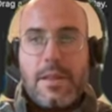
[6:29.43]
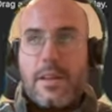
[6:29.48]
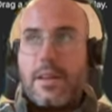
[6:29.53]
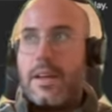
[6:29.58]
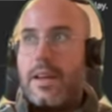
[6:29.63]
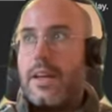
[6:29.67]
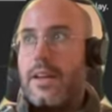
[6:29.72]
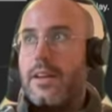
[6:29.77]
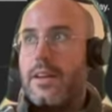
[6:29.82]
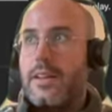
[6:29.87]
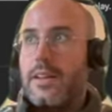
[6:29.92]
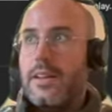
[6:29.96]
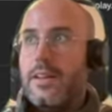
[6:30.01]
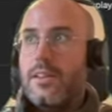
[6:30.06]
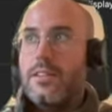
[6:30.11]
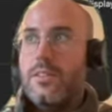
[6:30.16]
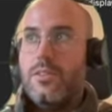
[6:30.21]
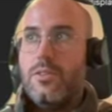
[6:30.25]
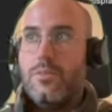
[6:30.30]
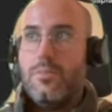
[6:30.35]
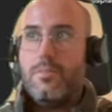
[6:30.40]
And again,
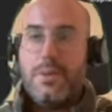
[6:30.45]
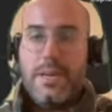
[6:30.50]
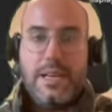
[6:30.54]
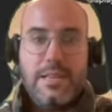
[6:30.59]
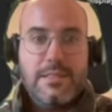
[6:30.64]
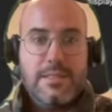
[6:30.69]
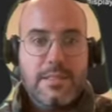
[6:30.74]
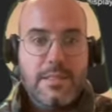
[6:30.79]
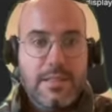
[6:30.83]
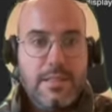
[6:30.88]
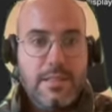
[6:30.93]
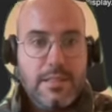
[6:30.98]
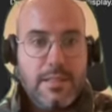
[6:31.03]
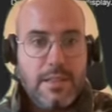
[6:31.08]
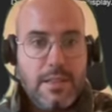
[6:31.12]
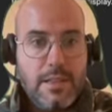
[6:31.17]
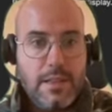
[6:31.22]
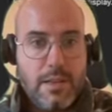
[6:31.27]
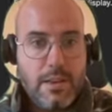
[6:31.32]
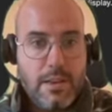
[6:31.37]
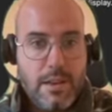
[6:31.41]
you pass it
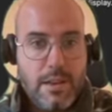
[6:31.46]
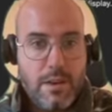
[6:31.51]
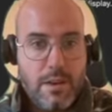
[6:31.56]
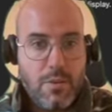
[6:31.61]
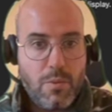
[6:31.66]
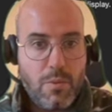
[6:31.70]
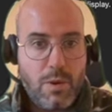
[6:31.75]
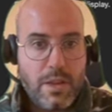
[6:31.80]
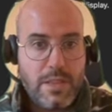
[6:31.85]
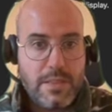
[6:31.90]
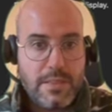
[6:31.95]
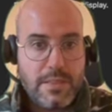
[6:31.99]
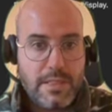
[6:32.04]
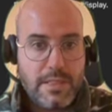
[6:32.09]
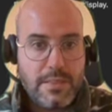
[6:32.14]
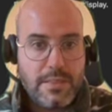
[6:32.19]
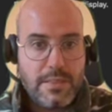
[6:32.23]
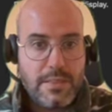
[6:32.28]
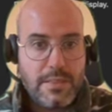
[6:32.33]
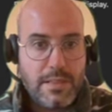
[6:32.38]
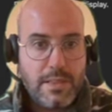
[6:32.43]

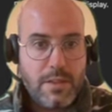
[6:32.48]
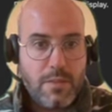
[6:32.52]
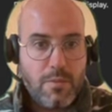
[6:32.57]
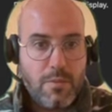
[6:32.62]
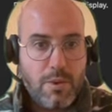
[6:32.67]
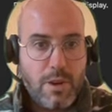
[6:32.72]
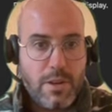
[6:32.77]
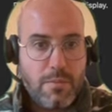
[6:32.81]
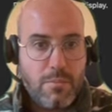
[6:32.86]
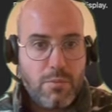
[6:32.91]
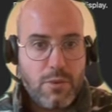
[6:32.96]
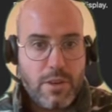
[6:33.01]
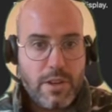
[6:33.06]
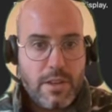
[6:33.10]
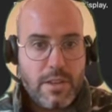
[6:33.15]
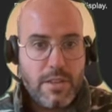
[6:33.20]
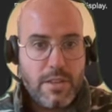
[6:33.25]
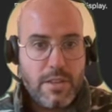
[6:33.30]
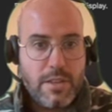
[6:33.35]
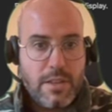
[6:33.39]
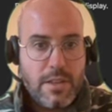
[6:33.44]
y-test and
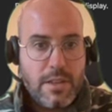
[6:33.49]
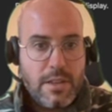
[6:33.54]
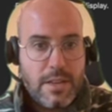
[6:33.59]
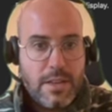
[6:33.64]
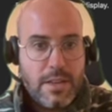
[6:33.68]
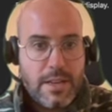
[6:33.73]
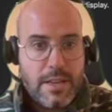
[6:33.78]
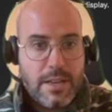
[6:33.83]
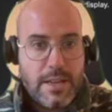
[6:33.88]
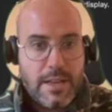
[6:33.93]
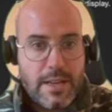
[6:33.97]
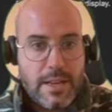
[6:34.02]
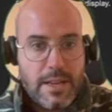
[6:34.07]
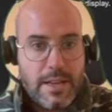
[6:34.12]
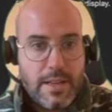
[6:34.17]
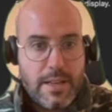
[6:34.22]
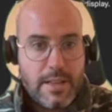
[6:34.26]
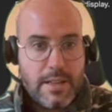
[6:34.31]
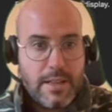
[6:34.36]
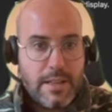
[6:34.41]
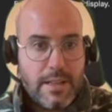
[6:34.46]
y-pred.
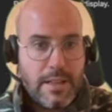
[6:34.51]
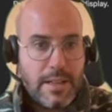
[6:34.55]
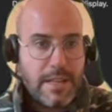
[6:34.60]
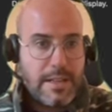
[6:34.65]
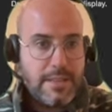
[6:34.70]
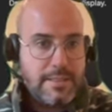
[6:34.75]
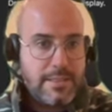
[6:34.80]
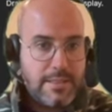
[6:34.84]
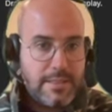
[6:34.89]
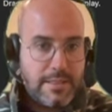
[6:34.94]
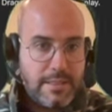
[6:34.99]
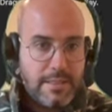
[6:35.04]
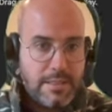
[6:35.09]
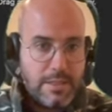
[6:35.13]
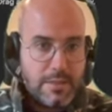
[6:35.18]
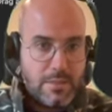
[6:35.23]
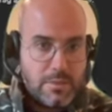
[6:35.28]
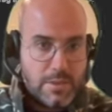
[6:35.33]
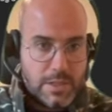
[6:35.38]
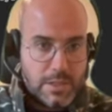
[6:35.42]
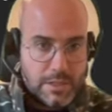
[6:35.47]
And lastly,
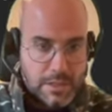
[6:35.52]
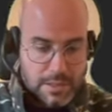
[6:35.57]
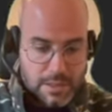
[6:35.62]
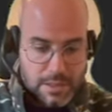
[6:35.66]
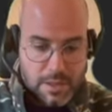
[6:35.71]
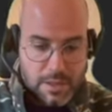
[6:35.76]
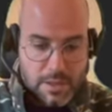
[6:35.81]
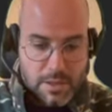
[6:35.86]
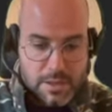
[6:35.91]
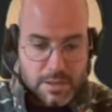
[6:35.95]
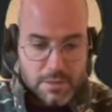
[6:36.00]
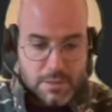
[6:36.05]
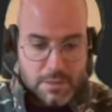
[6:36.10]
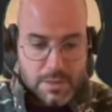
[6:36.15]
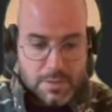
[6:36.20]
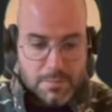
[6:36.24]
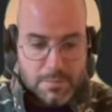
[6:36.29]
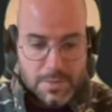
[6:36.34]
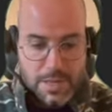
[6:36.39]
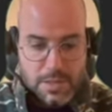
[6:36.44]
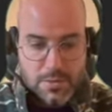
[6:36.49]
we are
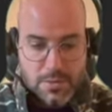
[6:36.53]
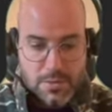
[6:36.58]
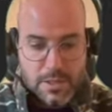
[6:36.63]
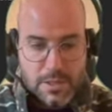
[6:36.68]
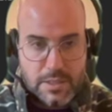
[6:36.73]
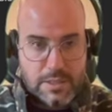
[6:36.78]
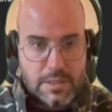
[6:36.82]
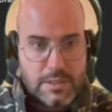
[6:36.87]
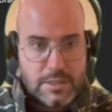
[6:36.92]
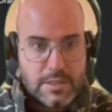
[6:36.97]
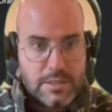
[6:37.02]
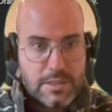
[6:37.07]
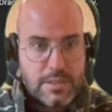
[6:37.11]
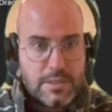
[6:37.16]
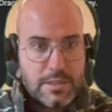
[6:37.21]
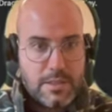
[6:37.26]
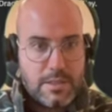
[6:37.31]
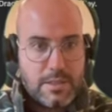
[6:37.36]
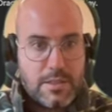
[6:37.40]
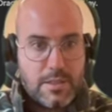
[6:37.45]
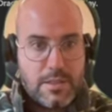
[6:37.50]
doing metrics
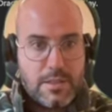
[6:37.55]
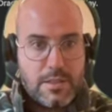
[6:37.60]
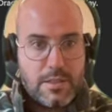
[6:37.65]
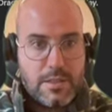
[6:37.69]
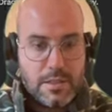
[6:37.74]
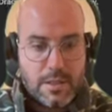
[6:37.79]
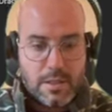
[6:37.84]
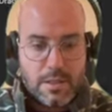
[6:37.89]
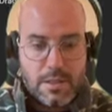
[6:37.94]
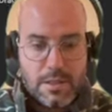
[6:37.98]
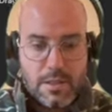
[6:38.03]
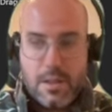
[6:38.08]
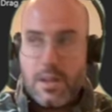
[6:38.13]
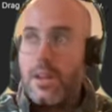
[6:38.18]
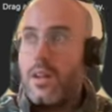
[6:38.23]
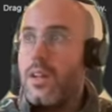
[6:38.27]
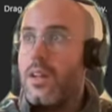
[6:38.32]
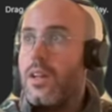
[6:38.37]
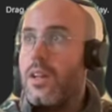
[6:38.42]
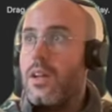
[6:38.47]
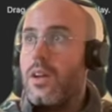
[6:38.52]
dot
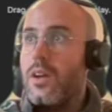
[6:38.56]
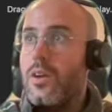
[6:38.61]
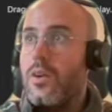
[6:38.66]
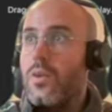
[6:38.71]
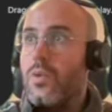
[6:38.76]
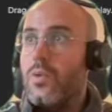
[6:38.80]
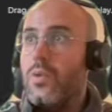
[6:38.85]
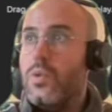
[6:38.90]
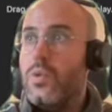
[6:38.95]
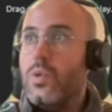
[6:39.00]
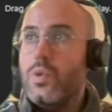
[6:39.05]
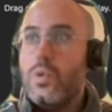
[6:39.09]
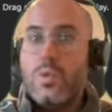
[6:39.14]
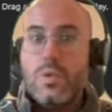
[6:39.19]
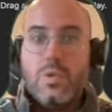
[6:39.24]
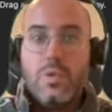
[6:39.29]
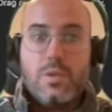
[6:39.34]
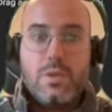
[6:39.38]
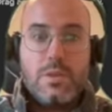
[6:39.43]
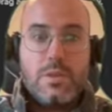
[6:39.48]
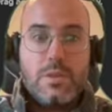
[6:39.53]

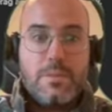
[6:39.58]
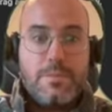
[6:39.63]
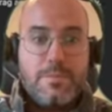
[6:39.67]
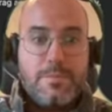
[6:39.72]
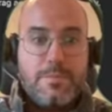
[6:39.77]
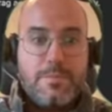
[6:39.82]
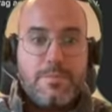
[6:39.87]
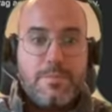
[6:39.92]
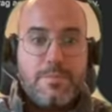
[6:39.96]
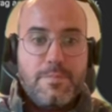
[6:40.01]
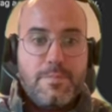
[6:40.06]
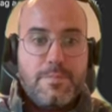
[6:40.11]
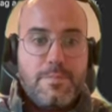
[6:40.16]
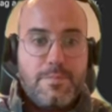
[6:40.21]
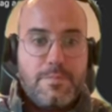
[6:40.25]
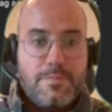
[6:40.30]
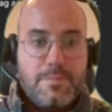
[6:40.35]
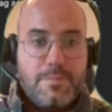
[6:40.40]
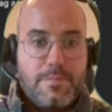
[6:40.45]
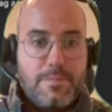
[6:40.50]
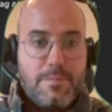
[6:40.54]
root
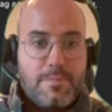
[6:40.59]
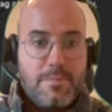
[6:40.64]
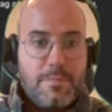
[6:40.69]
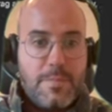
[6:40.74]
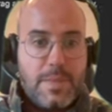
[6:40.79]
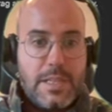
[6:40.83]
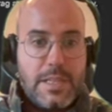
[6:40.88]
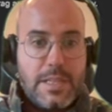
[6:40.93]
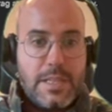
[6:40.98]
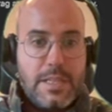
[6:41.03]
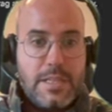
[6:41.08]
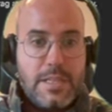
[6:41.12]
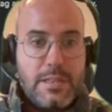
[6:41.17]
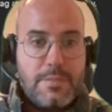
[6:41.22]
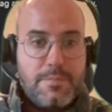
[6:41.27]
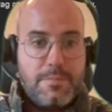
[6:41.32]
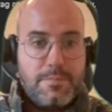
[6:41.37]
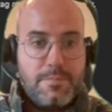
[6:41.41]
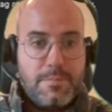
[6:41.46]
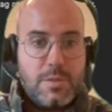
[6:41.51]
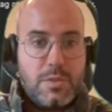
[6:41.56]
mean
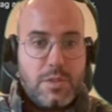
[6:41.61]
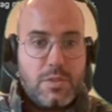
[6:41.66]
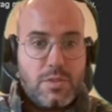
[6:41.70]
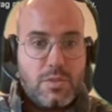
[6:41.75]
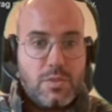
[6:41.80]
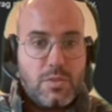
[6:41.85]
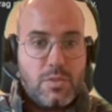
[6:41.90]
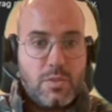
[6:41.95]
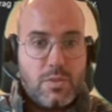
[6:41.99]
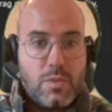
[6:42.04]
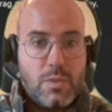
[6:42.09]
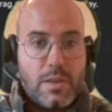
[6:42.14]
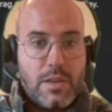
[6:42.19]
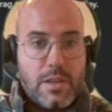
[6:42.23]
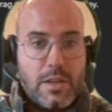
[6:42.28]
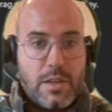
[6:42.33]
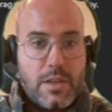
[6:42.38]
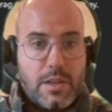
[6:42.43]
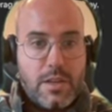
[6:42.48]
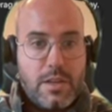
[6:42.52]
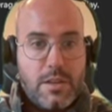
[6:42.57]

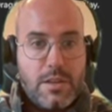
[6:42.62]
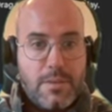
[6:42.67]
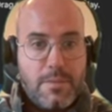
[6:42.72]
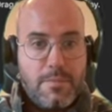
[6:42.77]
squared